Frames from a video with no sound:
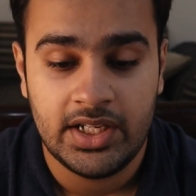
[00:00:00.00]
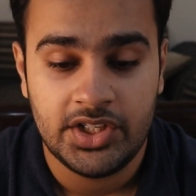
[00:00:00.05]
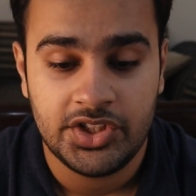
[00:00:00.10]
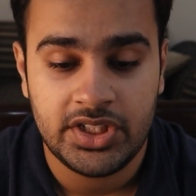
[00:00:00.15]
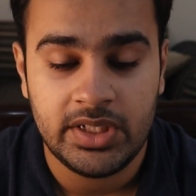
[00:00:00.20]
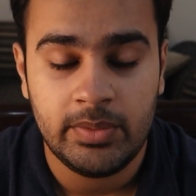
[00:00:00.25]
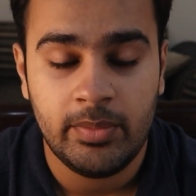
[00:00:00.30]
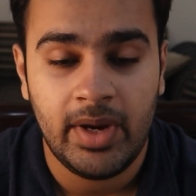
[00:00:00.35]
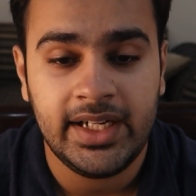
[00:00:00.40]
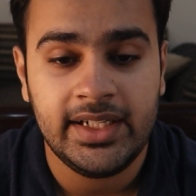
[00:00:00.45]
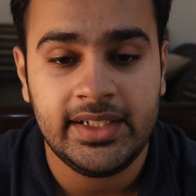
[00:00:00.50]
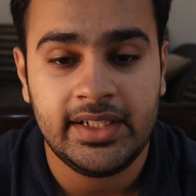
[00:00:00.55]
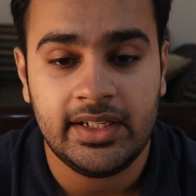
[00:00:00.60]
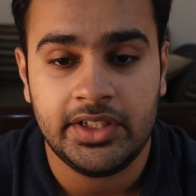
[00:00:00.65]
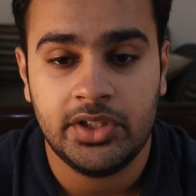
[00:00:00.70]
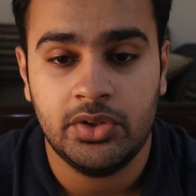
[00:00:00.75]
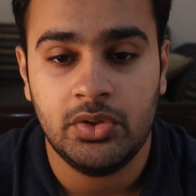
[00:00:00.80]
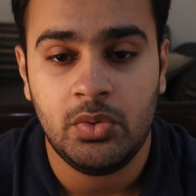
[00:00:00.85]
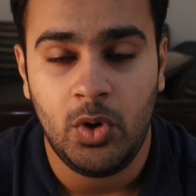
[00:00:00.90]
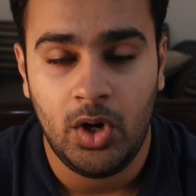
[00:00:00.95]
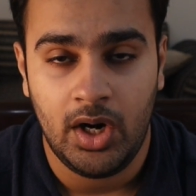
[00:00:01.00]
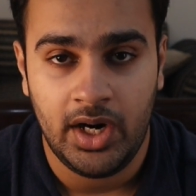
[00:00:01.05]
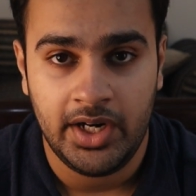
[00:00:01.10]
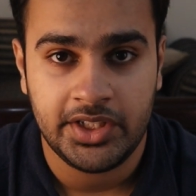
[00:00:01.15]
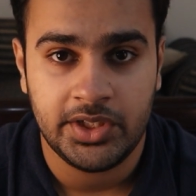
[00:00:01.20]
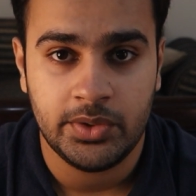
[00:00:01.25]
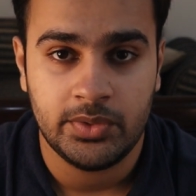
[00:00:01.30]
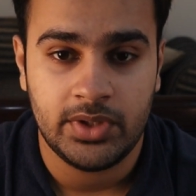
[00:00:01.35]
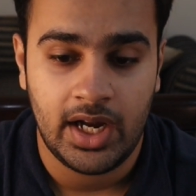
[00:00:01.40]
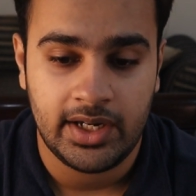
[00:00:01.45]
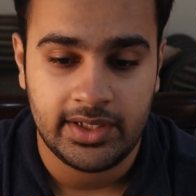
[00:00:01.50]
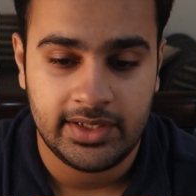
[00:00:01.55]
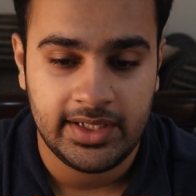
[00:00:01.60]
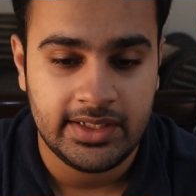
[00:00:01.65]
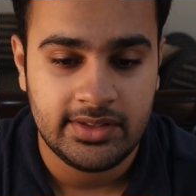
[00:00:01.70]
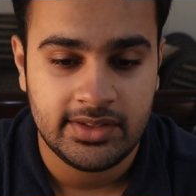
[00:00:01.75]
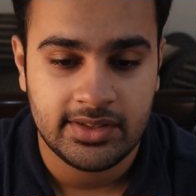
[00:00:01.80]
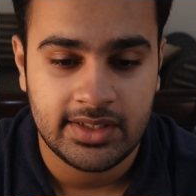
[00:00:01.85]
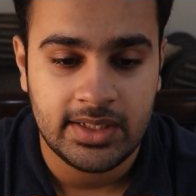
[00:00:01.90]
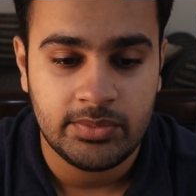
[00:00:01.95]
She might, argue that
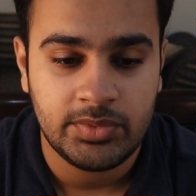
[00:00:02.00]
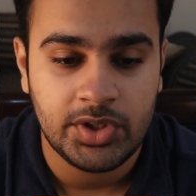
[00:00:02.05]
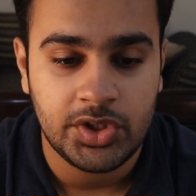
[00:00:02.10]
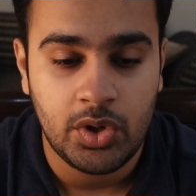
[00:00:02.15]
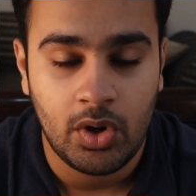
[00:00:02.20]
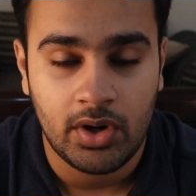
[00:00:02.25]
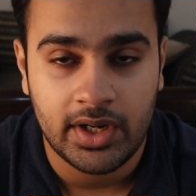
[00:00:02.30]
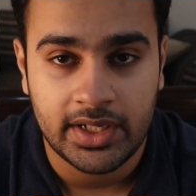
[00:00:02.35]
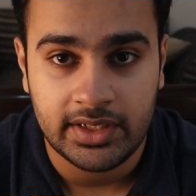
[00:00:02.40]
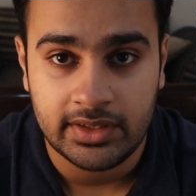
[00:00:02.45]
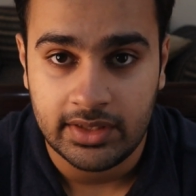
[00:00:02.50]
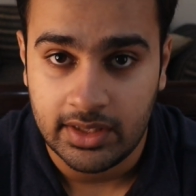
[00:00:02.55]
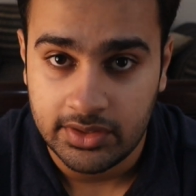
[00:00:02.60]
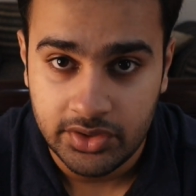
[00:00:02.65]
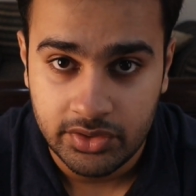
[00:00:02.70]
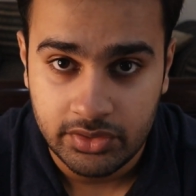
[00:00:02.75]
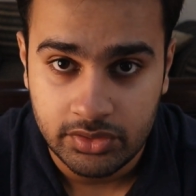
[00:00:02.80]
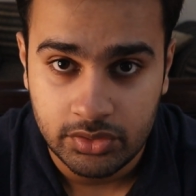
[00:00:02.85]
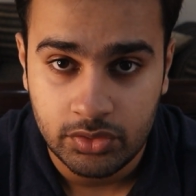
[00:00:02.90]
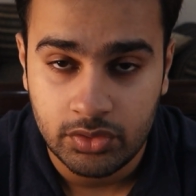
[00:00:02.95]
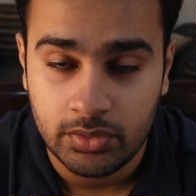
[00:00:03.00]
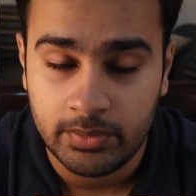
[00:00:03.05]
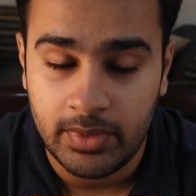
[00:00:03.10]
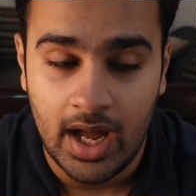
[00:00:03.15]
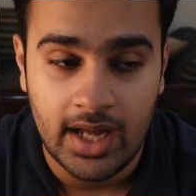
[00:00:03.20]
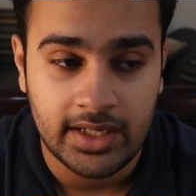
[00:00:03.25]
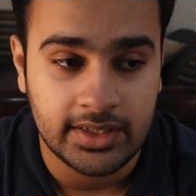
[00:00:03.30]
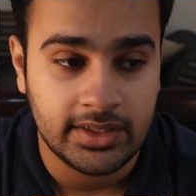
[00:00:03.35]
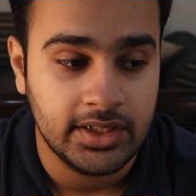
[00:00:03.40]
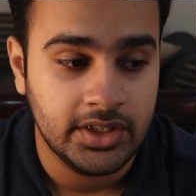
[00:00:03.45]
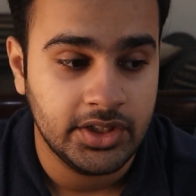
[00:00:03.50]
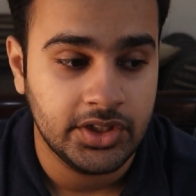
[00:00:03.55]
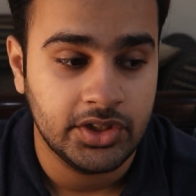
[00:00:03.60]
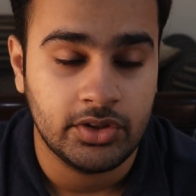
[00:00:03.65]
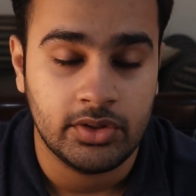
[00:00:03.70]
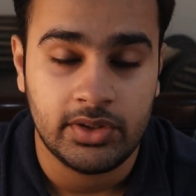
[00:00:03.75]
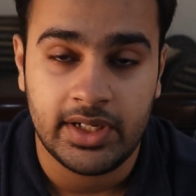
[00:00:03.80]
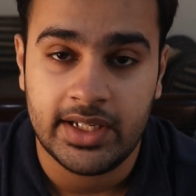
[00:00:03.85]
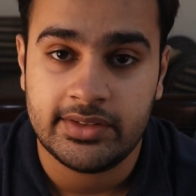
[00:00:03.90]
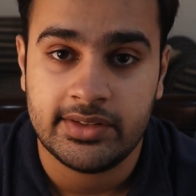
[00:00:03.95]
let's keep the dog in another room and,
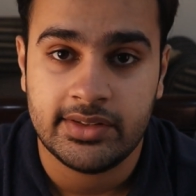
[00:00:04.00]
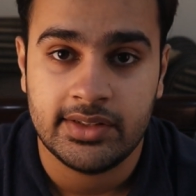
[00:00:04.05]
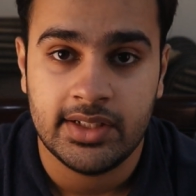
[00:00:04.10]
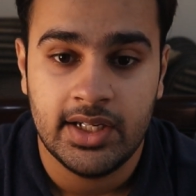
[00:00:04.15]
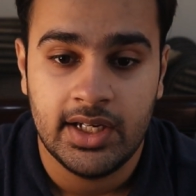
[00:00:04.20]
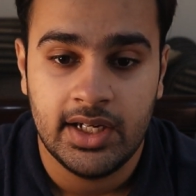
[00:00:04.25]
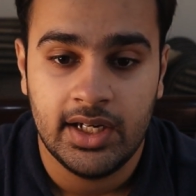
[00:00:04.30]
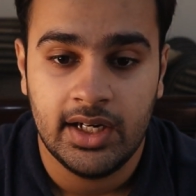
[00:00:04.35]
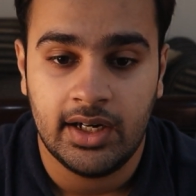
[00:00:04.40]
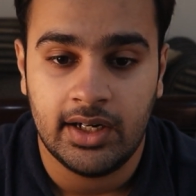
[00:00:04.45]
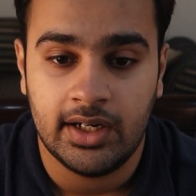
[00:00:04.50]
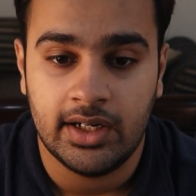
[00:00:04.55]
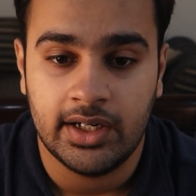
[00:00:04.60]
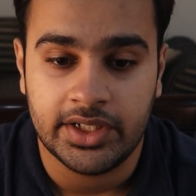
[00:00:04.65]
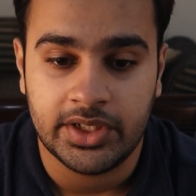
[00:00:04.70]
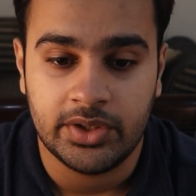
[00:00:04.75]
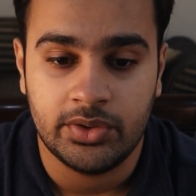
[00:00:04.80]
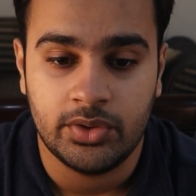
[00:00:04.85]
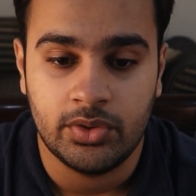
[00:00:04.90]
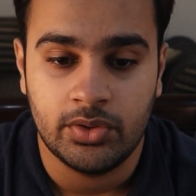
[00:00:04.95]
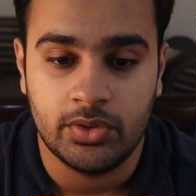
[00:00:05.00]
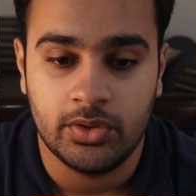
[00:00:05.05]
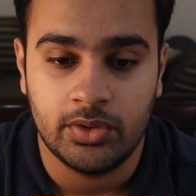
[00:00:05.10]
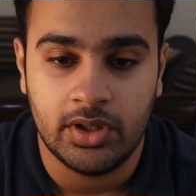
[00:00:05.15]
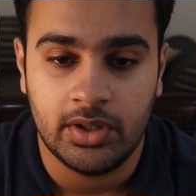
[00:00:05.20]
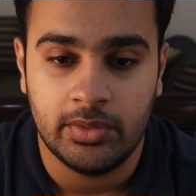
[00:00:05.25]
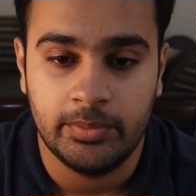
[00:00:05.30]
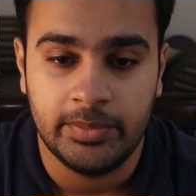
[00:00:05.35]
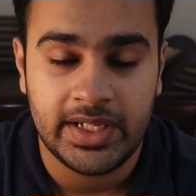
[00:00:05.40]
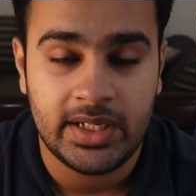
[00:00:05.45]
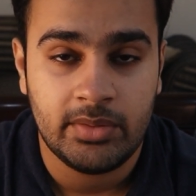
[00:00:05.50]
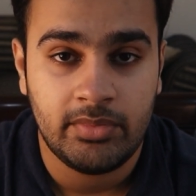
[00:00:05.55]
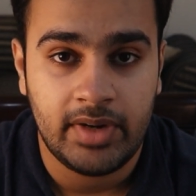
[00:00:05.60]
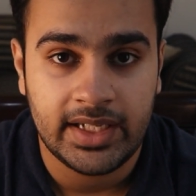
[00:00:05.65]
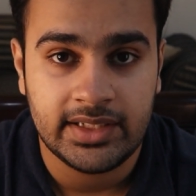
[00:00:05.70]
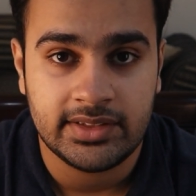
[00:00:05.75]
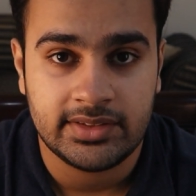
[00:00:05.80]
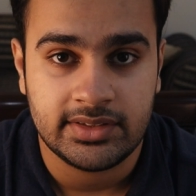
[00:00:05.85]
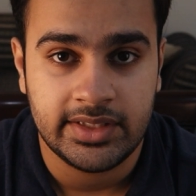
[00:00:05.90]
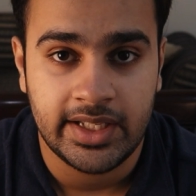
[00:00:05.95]
let's,
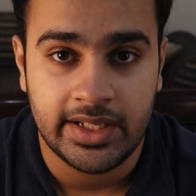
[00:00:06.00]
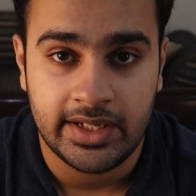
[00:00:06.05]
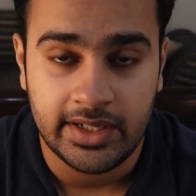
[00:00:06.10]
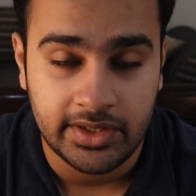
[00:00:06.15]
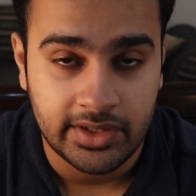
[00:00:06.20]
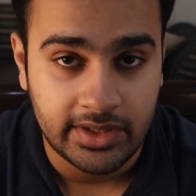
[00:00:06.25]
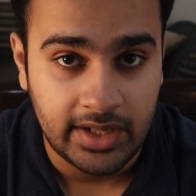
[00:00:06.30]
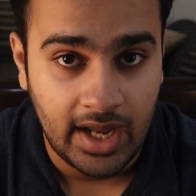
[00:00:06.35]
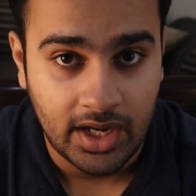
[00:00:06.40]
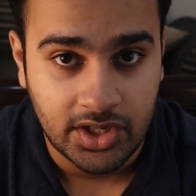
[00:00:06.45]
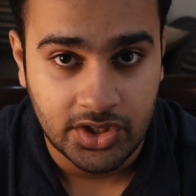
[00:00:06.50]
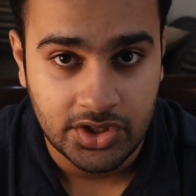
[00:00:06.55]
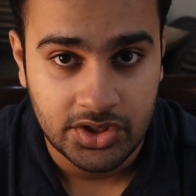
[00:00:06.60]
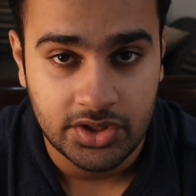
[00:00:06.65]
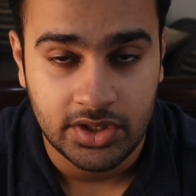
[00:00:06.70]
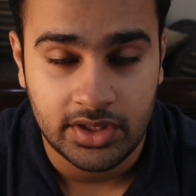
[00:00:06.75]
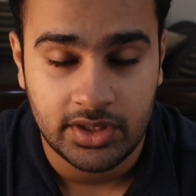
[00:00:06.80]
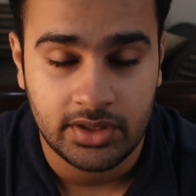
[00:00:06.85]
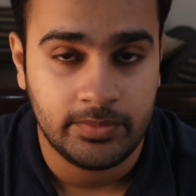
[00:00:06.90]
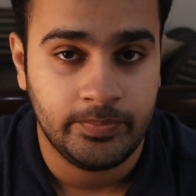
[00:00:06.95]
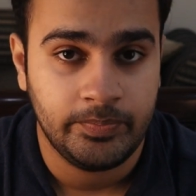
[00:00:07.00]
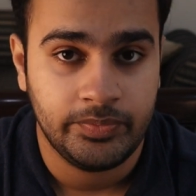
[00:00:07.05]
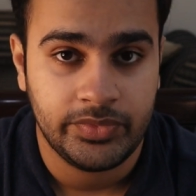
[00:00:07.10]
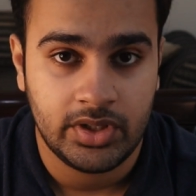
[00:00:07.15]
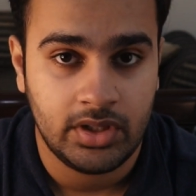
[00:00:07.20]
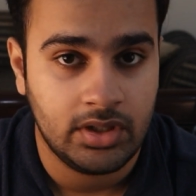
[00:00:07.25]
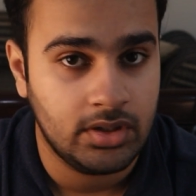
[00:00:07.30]
minimize their interaction.